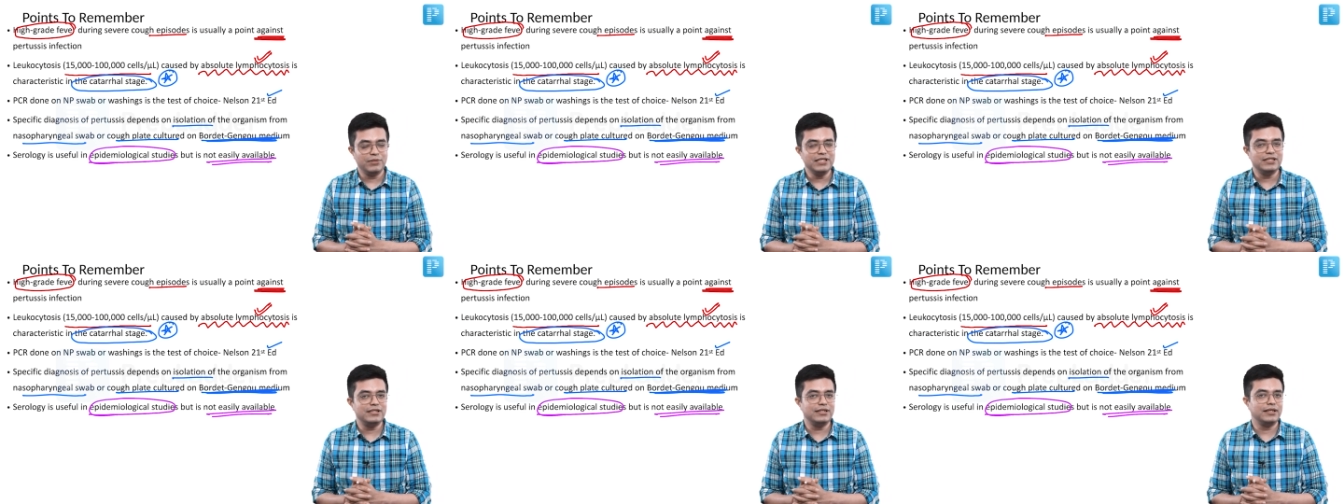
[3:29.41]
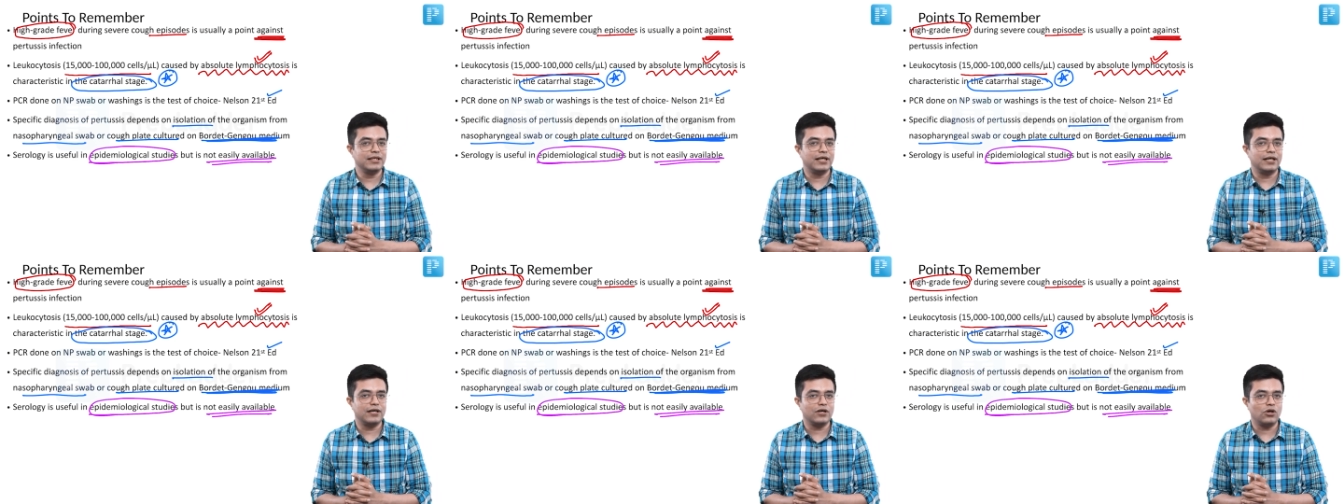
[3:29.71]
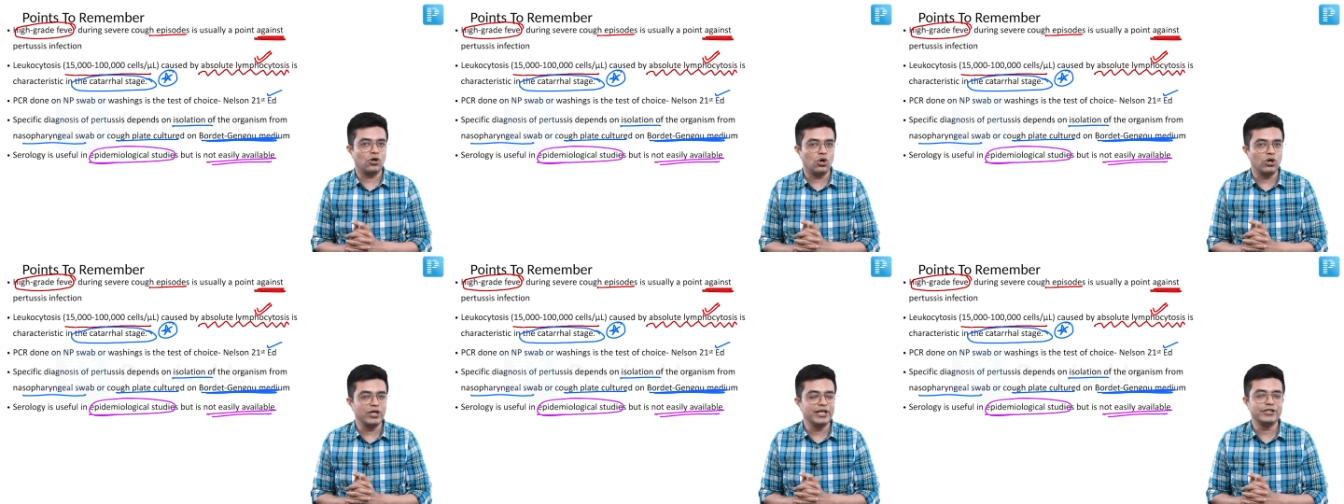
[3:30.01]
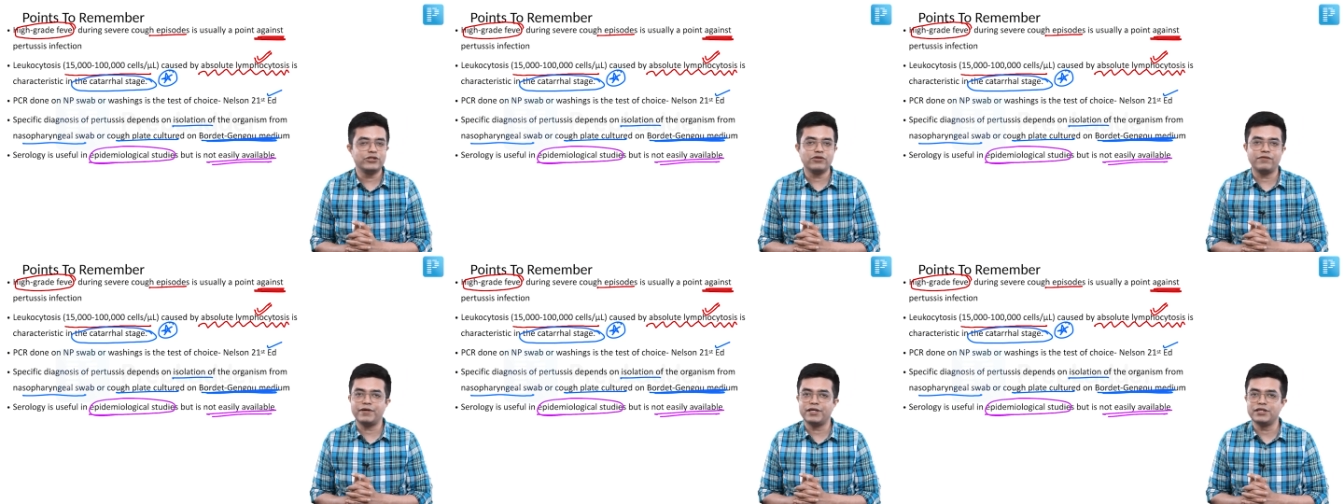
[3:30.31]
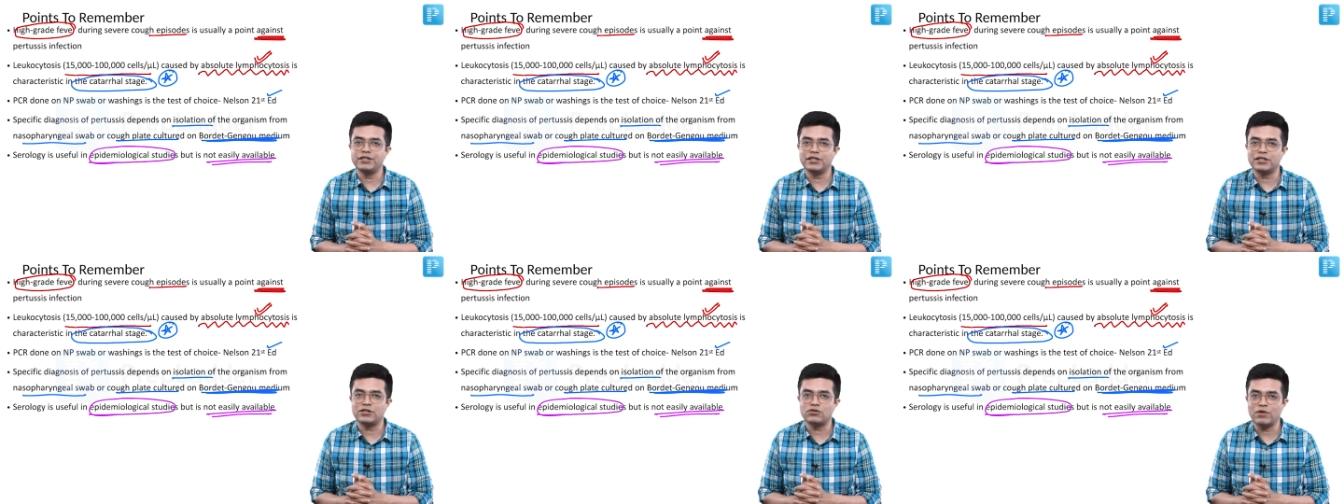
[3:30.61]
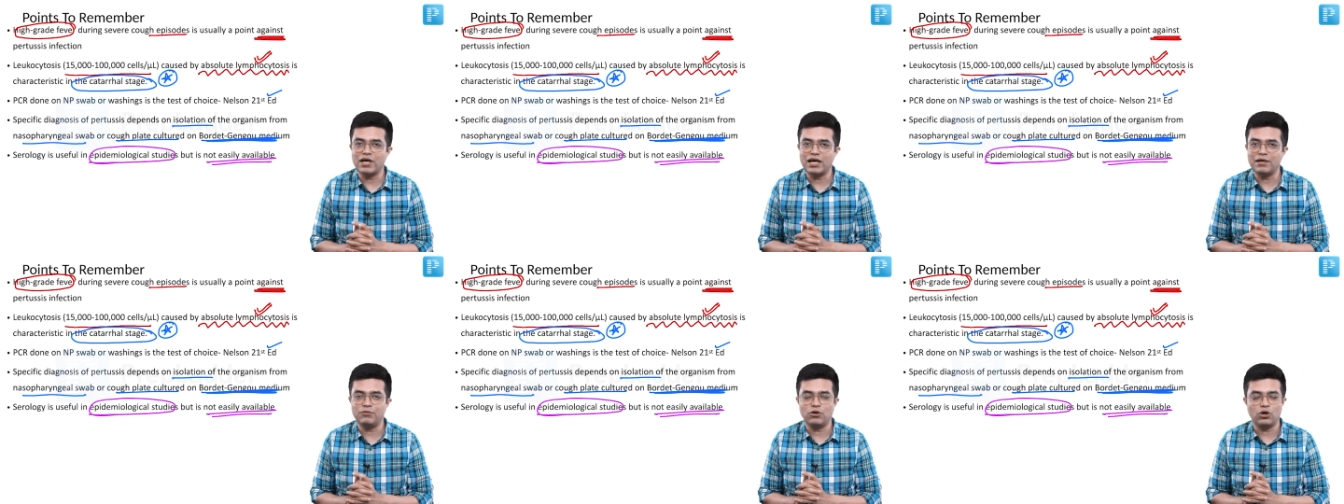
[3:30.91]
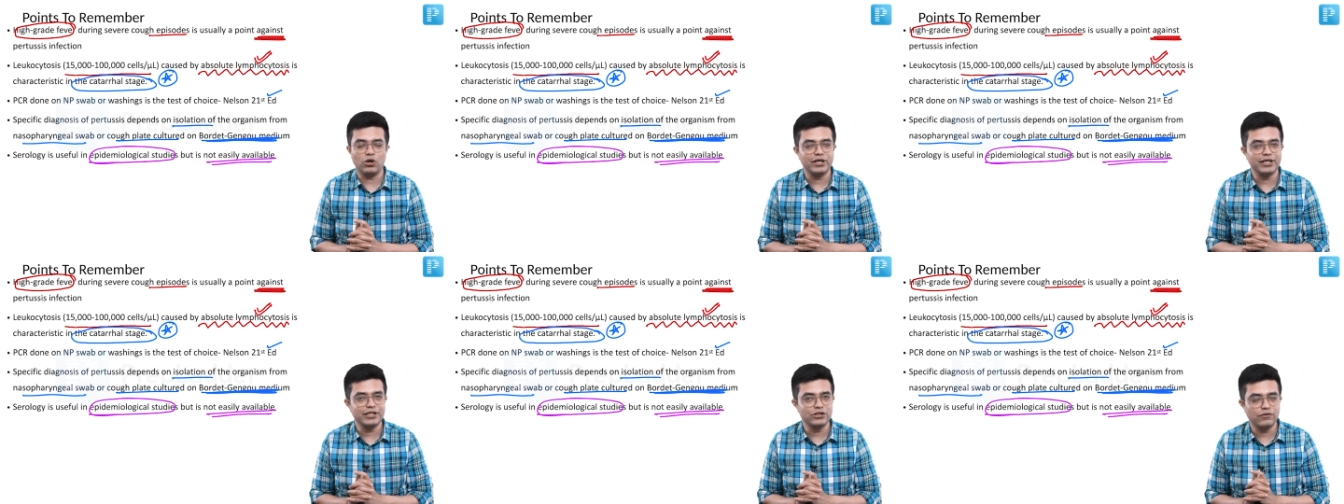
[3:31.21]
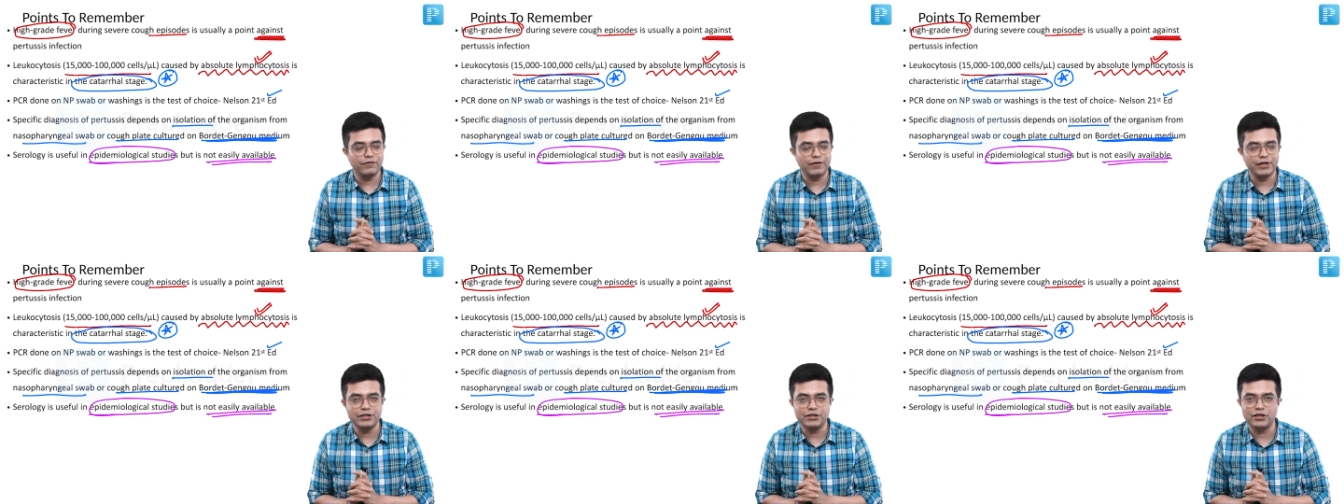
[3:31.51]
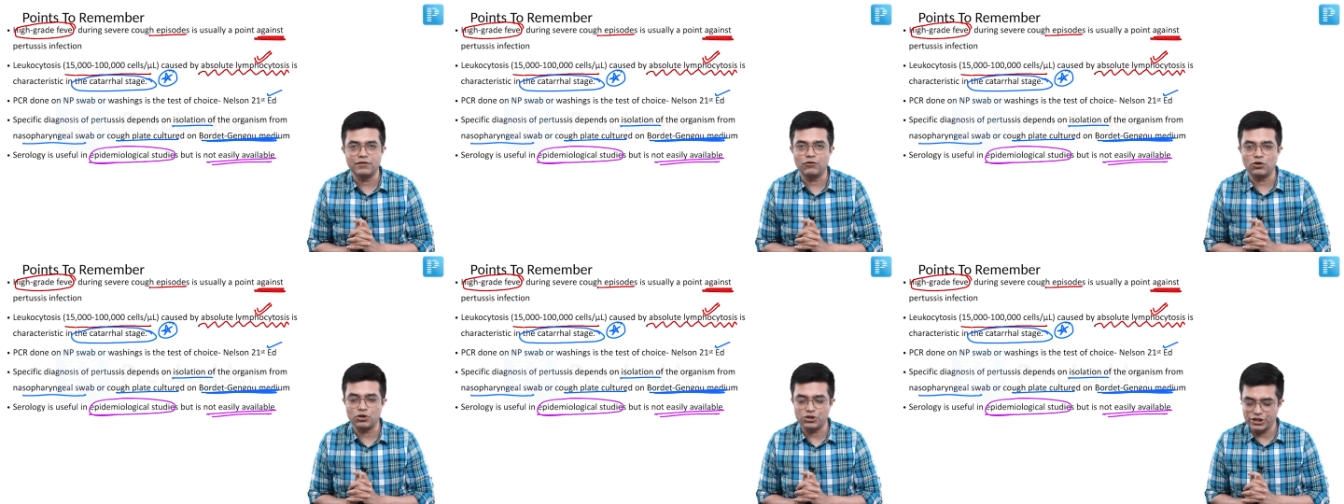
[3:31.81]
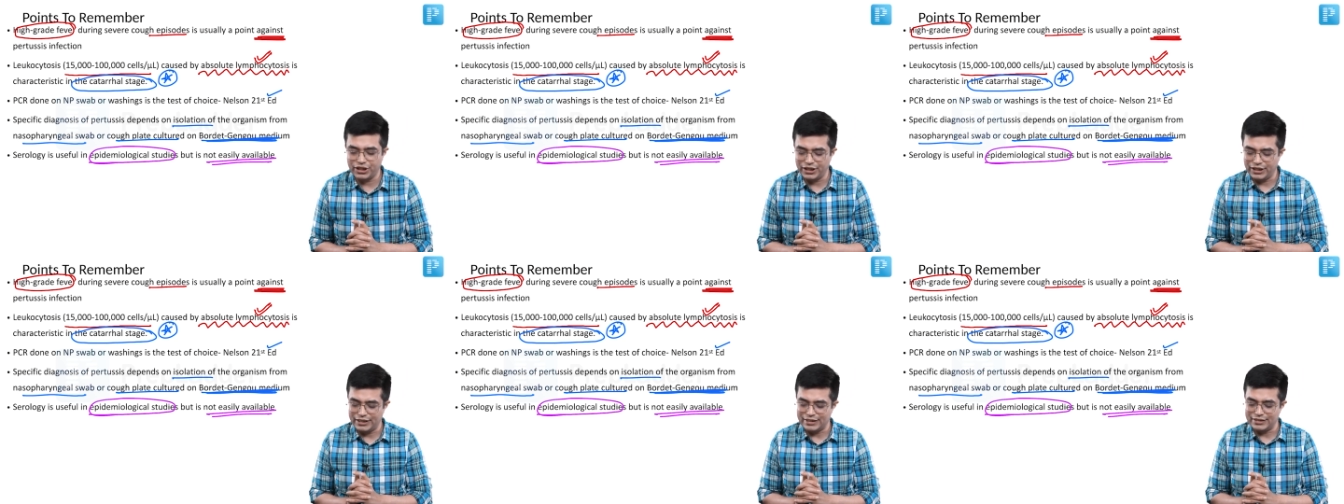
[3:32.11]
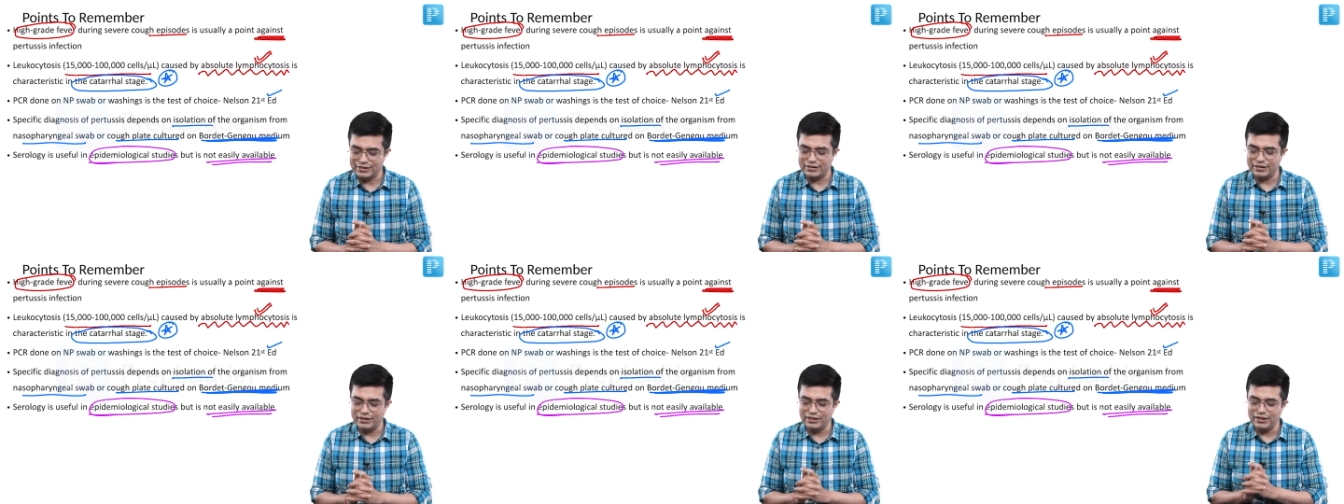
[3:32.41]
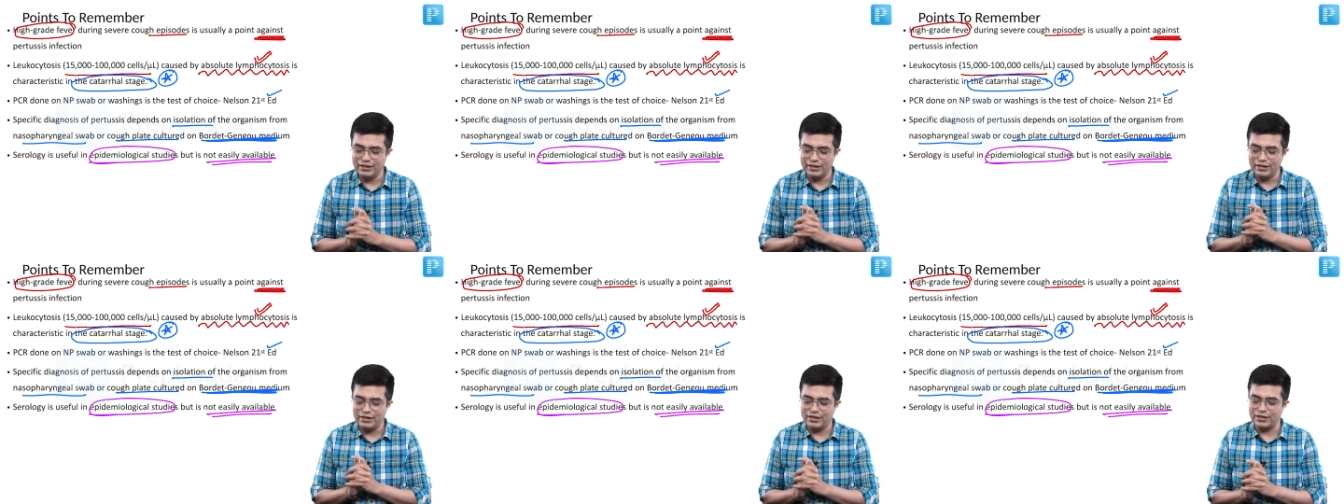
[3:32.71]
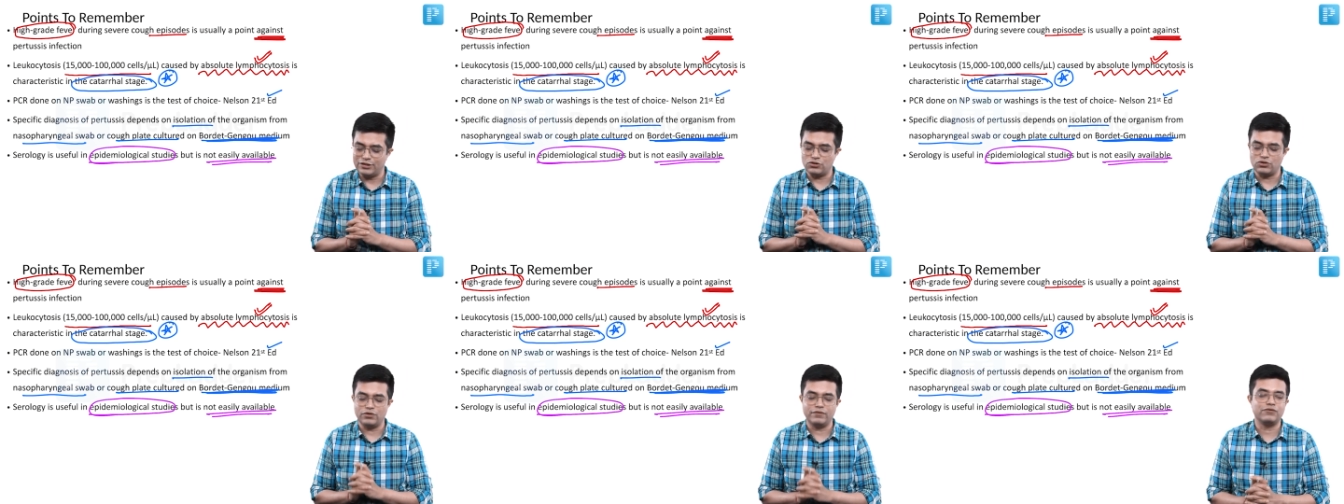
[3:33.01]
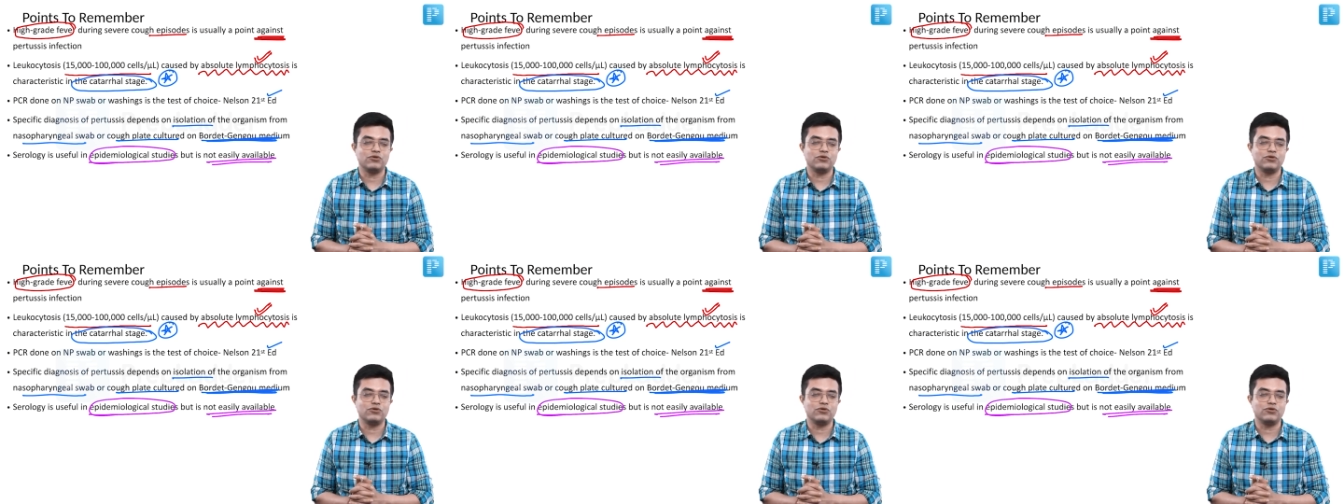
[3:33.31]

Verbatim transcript: PCR on nasopharyngeal swab or nasopharyngeal washing is the test of